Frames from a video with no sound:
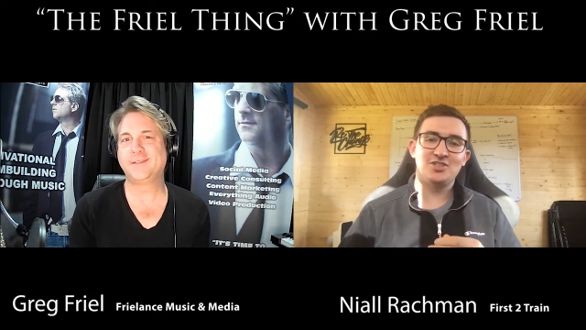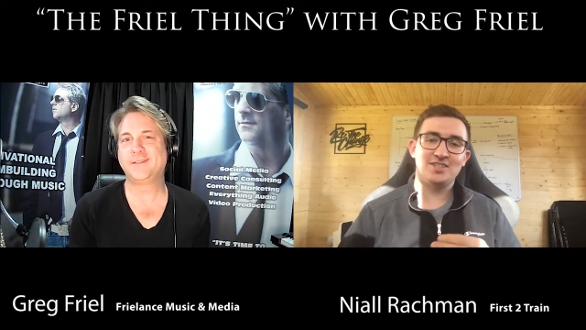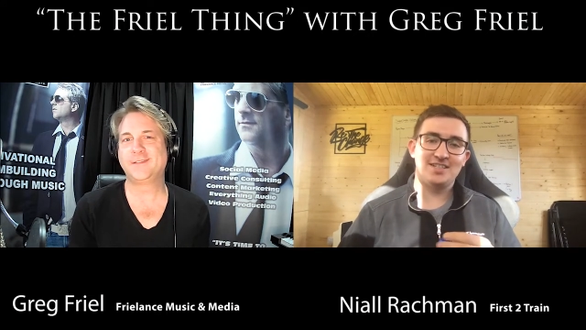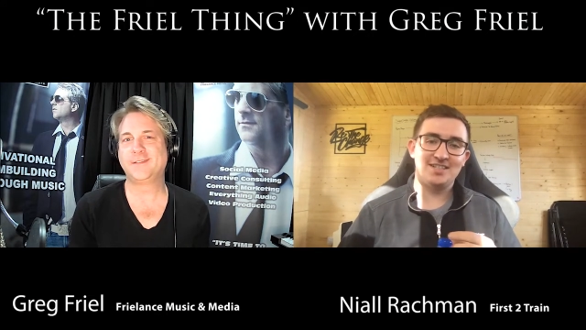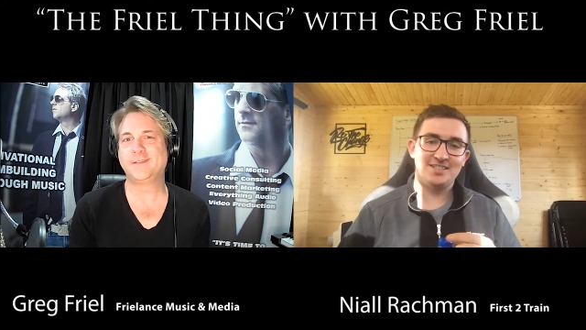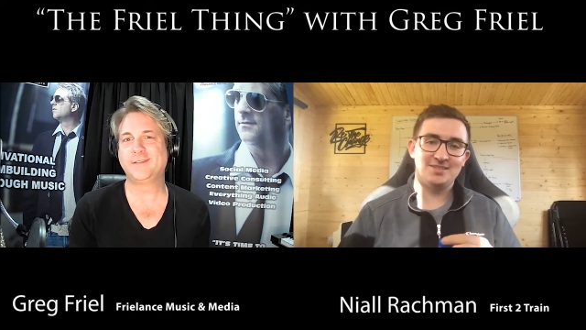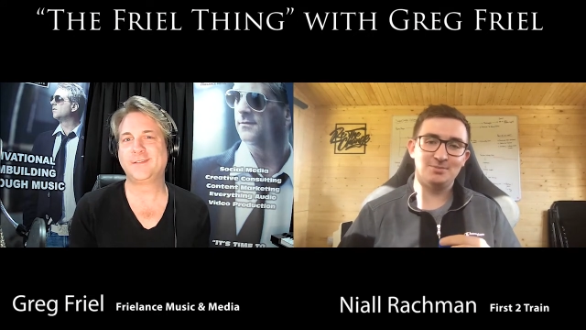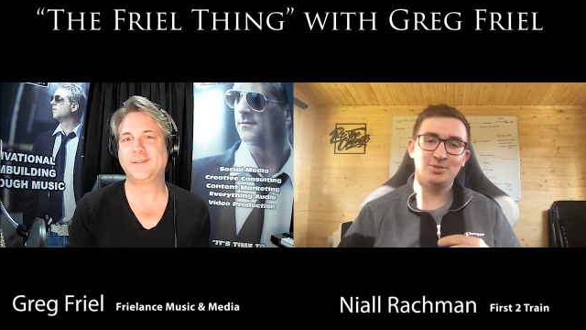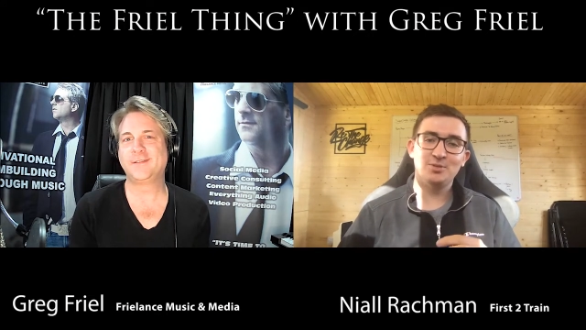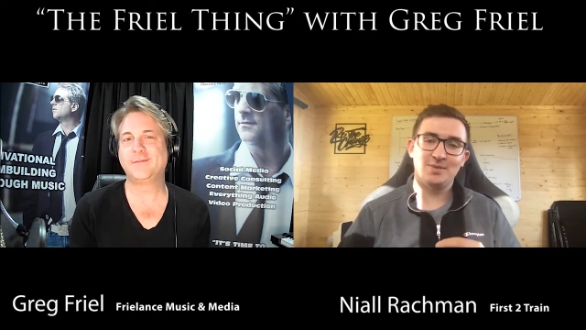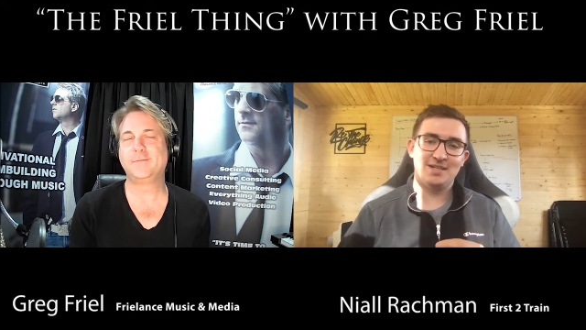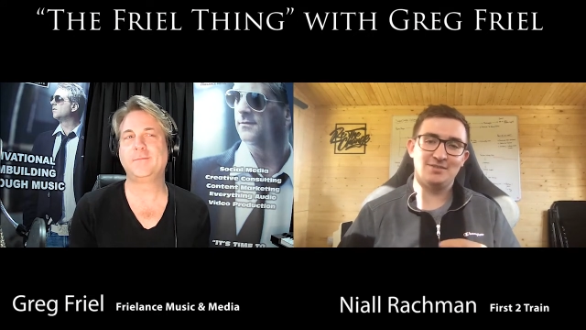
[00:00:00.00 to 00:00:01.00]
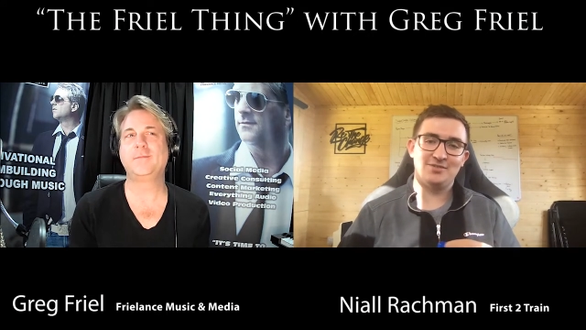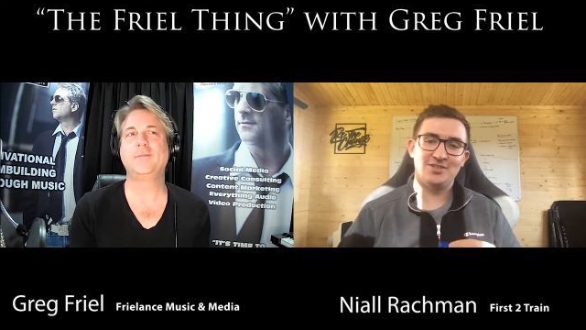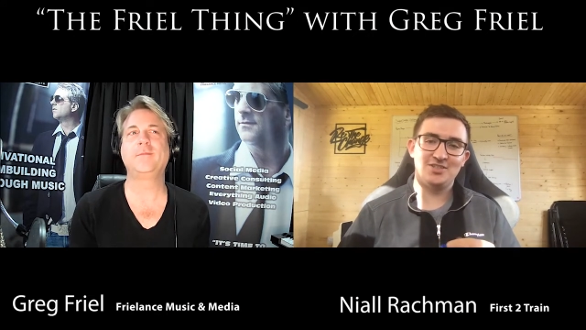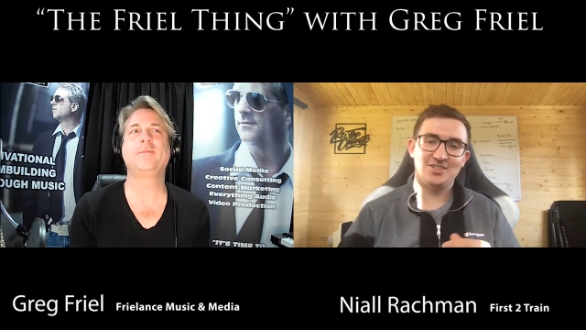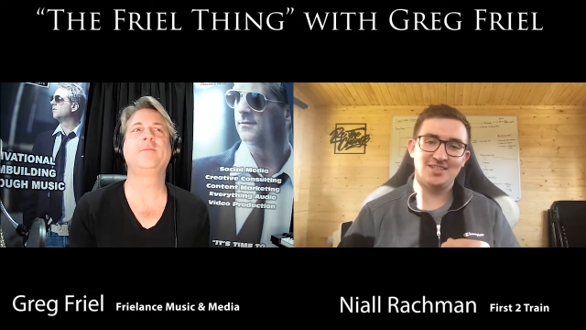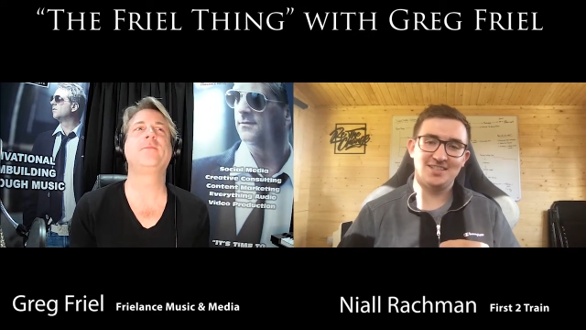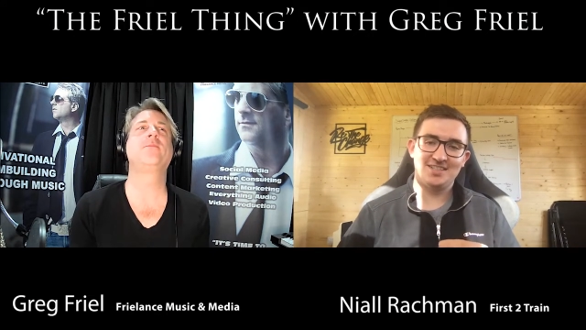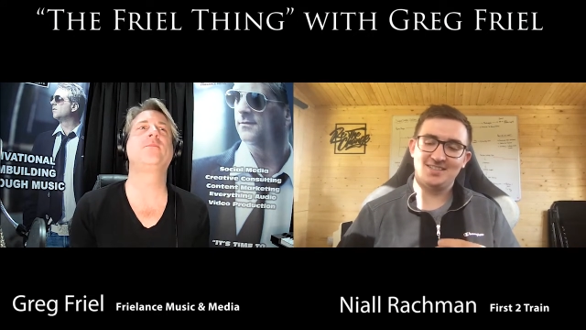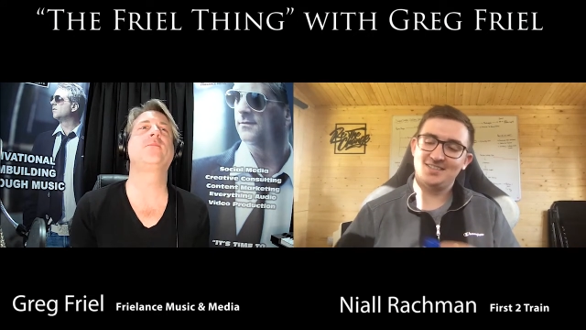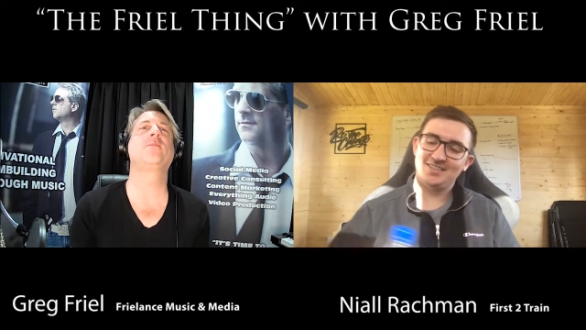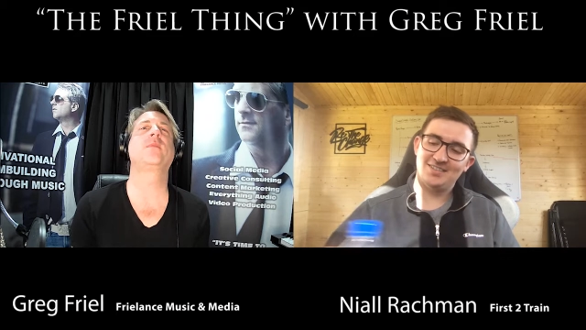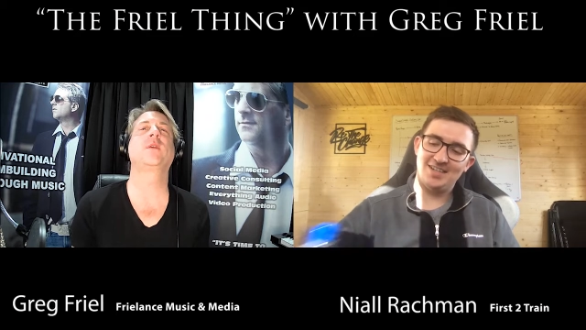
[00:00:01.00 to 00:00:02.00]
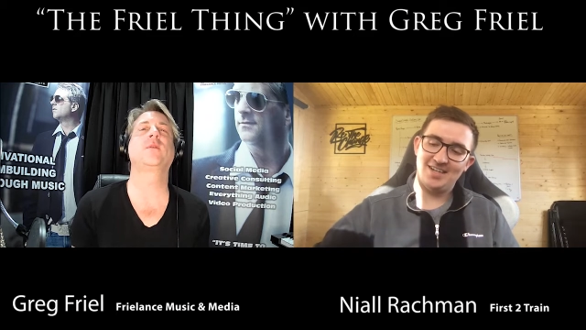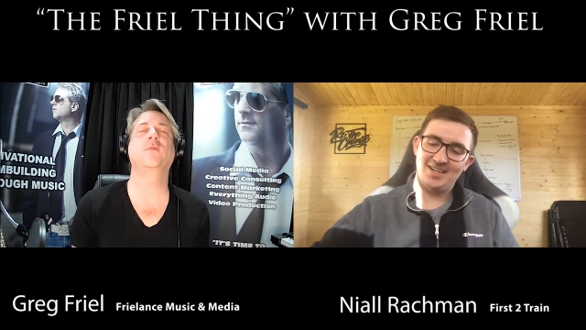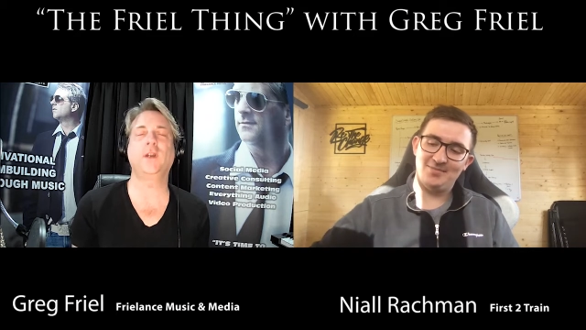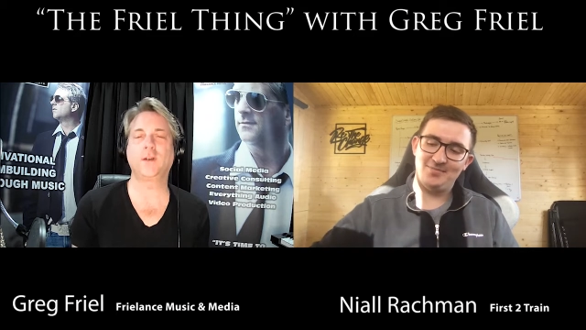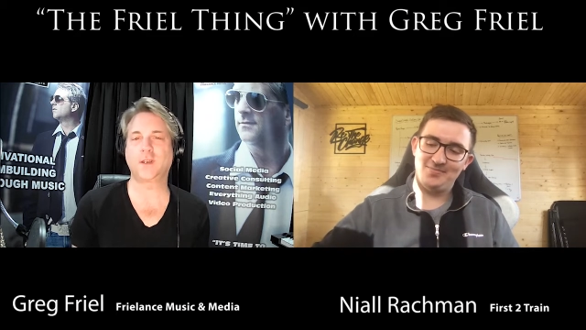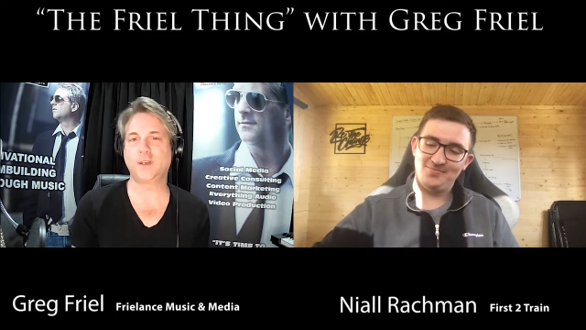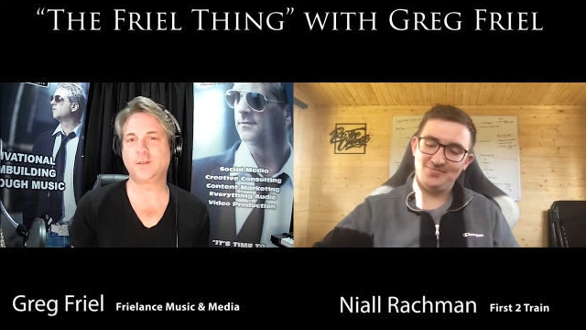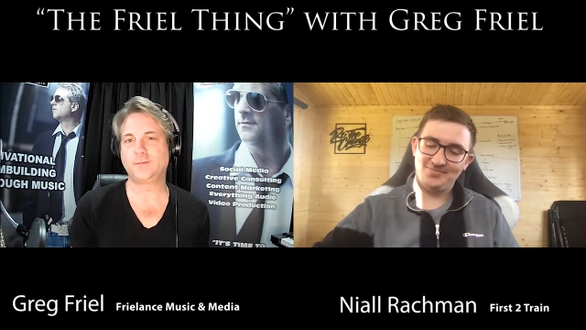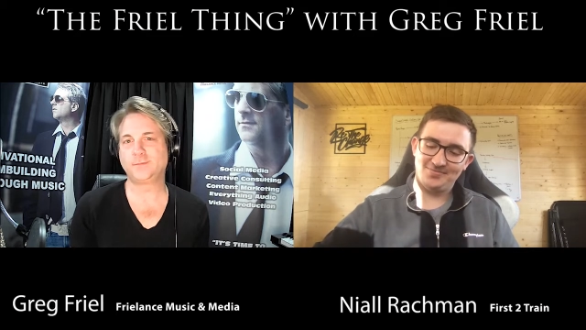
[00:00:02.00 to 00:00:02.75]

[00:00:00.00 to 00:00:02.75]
Speaker 1: size. We'll go with mm-hmm. average mm-hmm. size. Um, right. Okay.